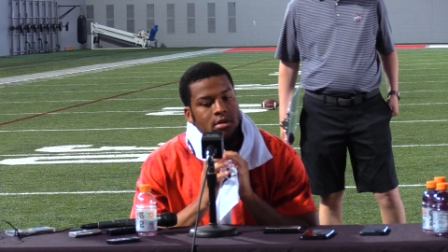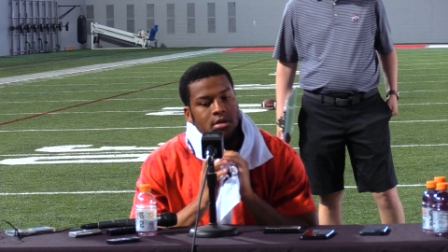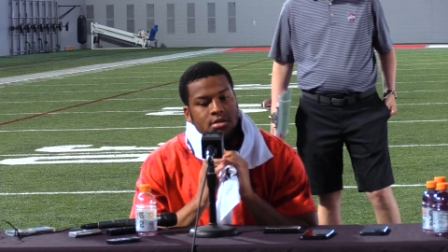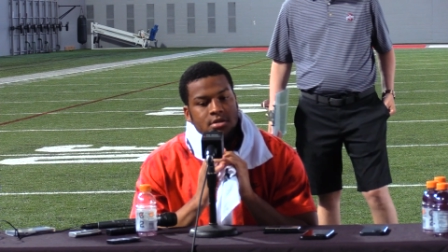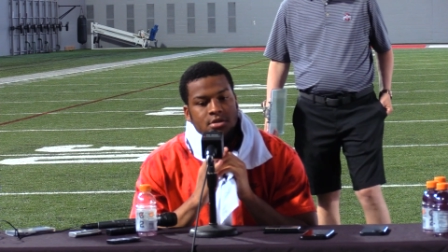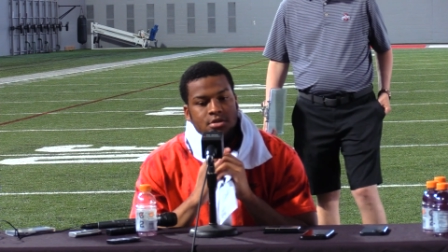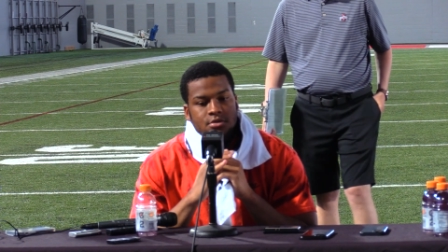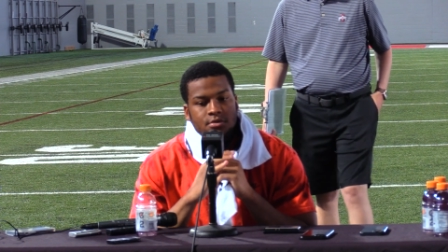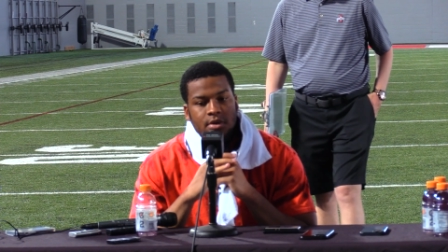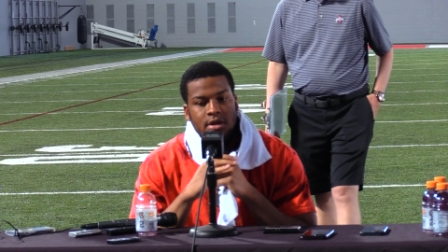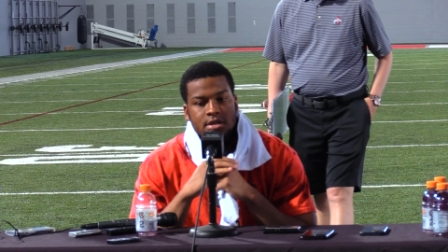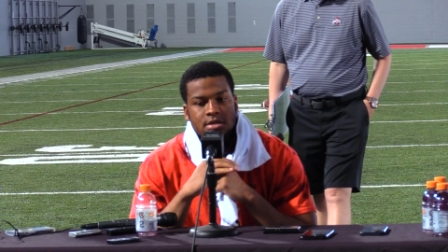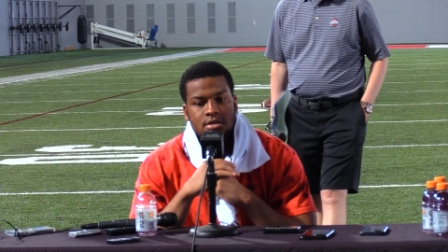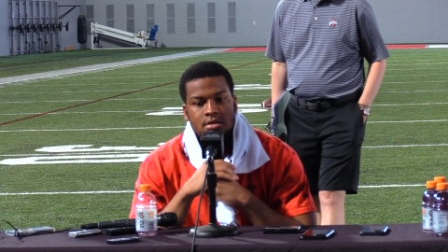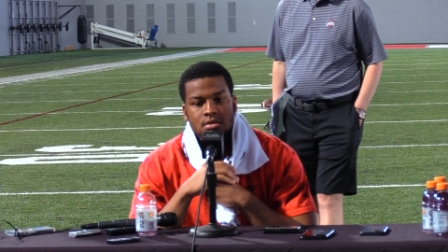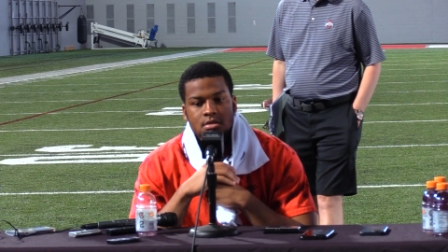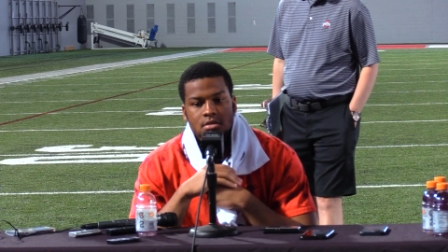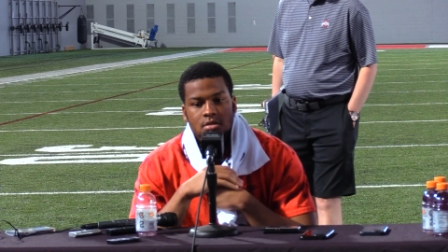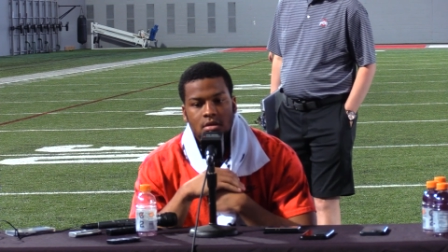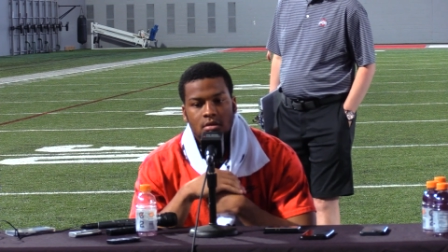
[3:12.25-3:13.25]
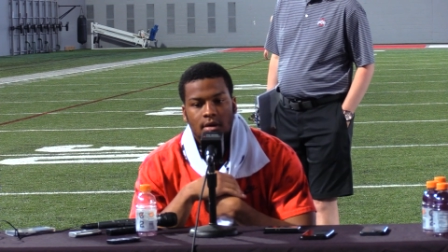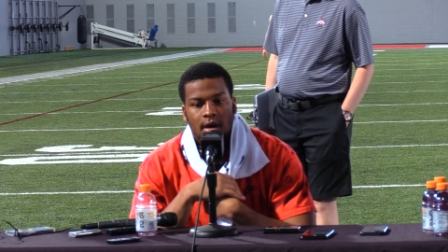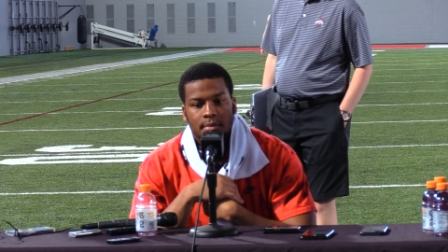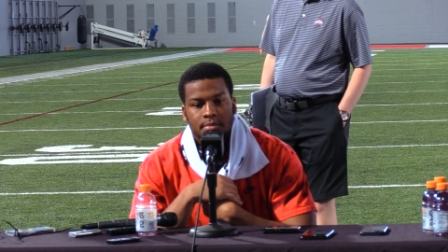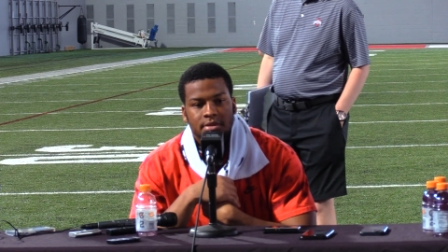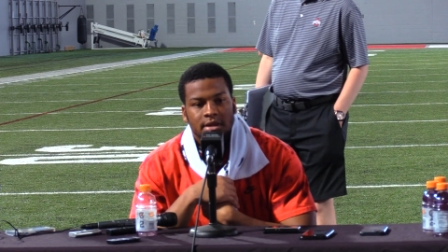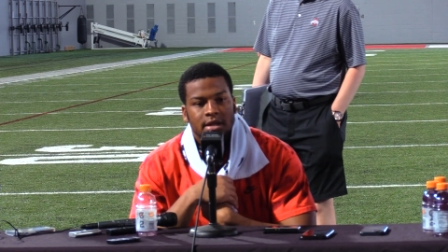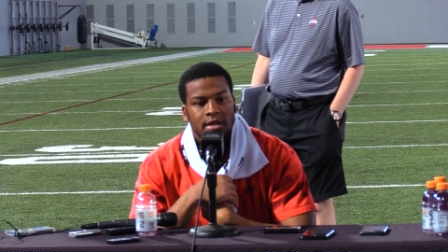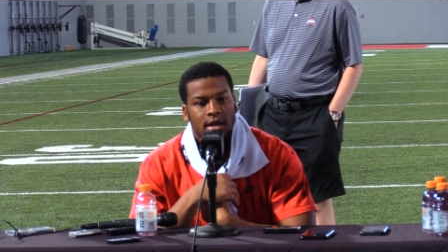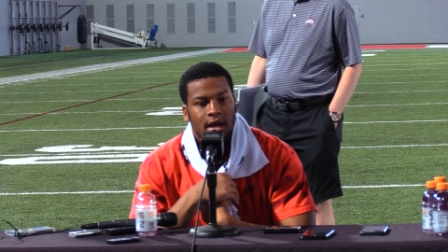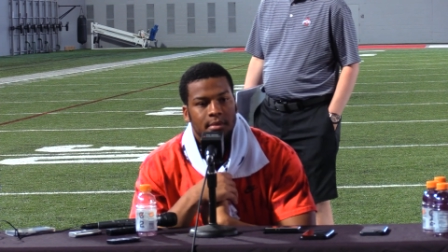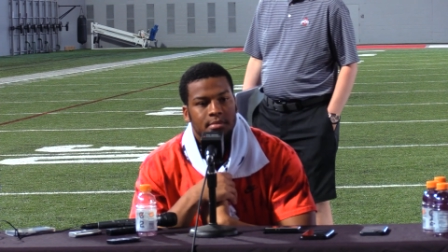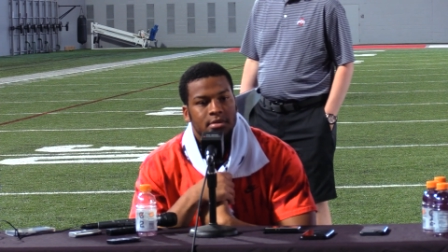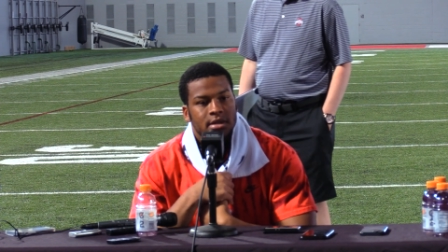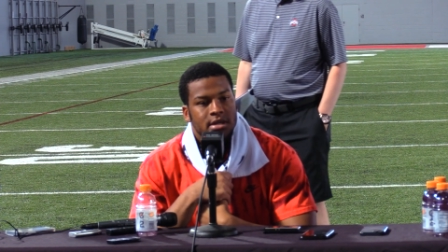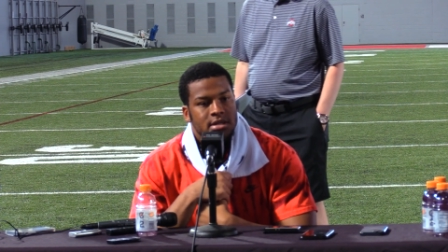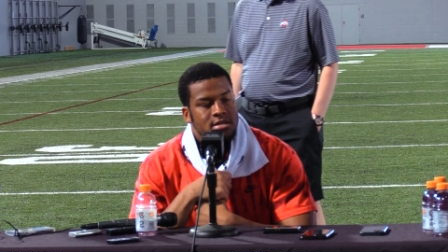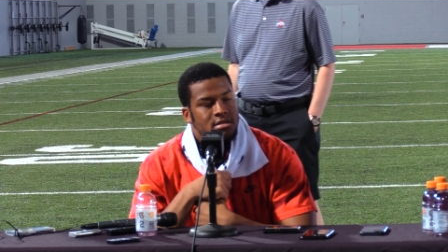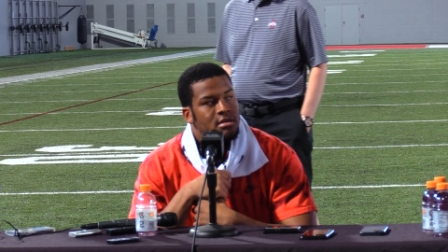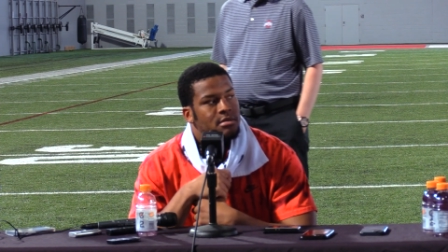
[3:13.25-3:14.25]
Situation. So I played
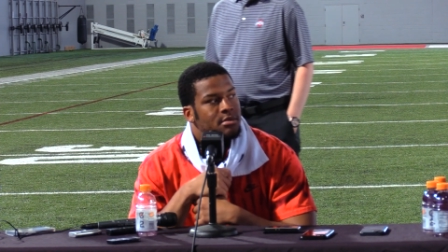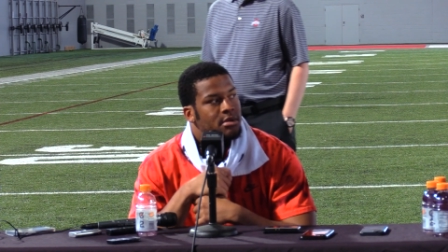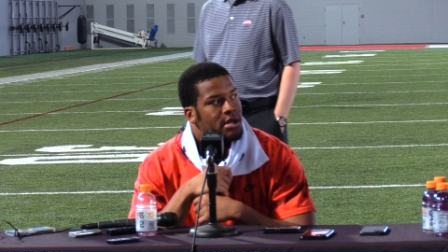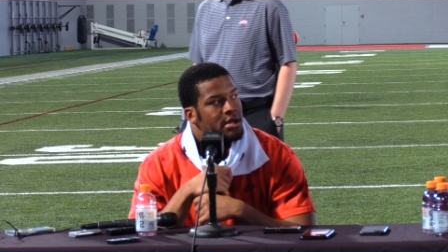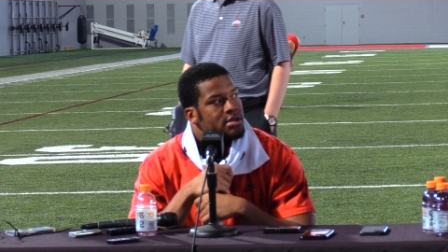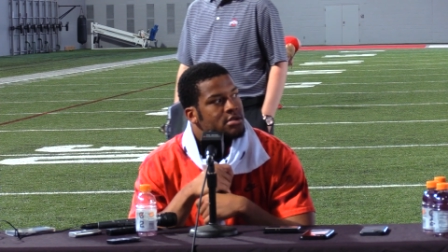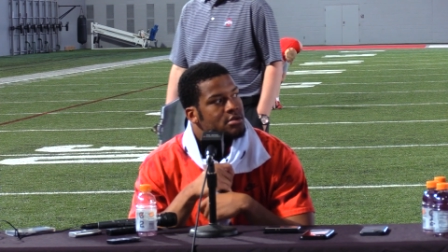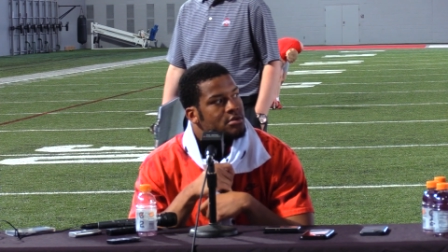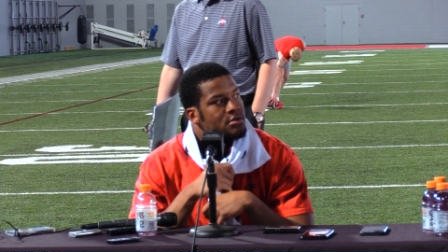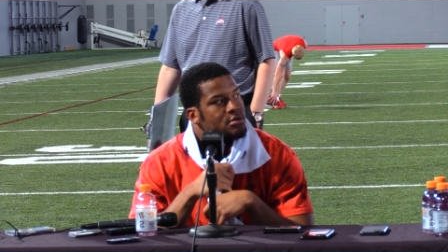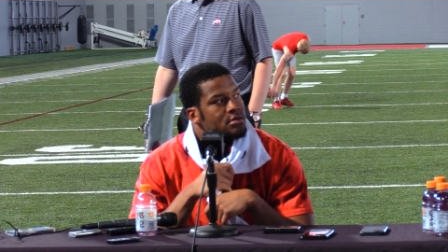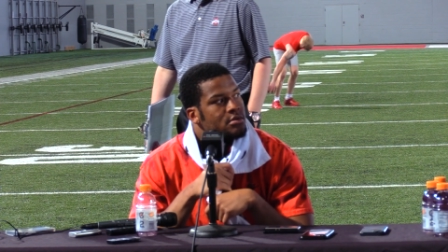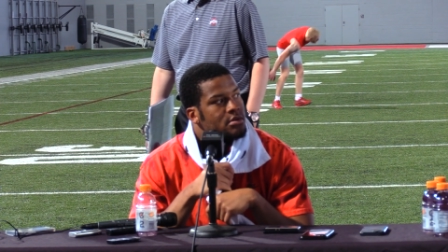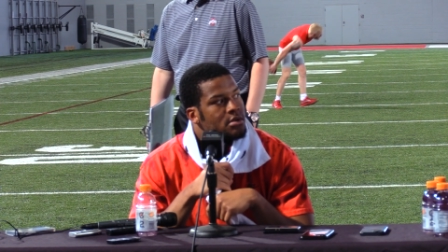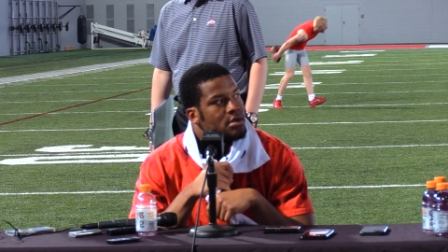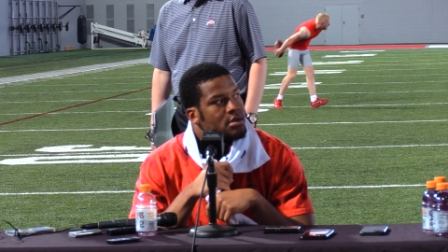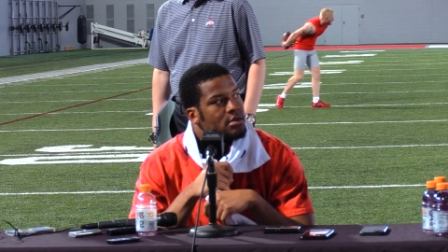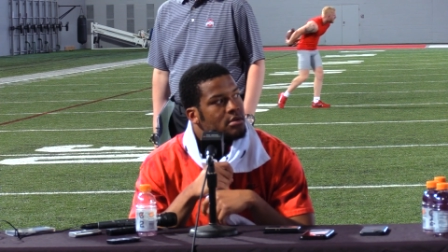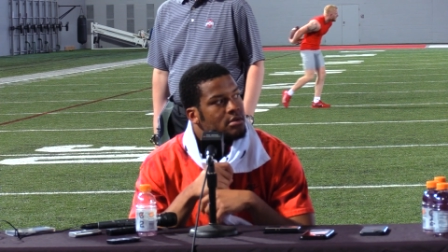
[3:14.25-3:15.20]
it some in high school. Yeah.